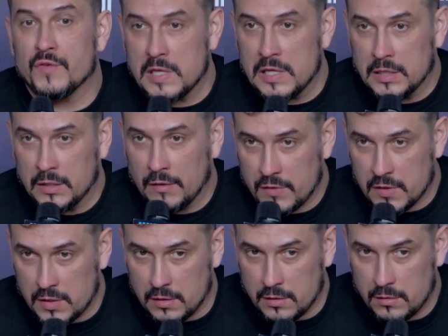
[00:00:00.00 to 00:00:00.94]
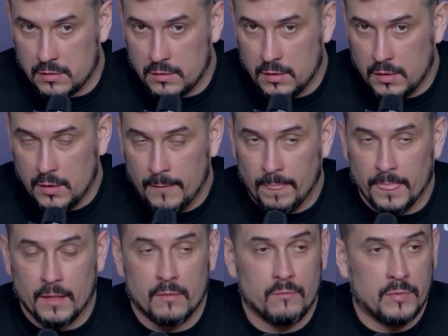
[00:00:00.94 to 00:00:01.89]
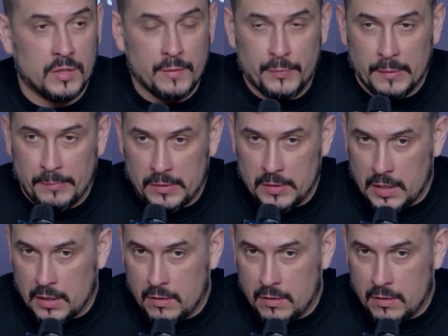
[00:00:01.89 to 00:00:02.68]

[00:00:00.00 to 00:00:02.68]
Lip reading: and civilian hostages back home.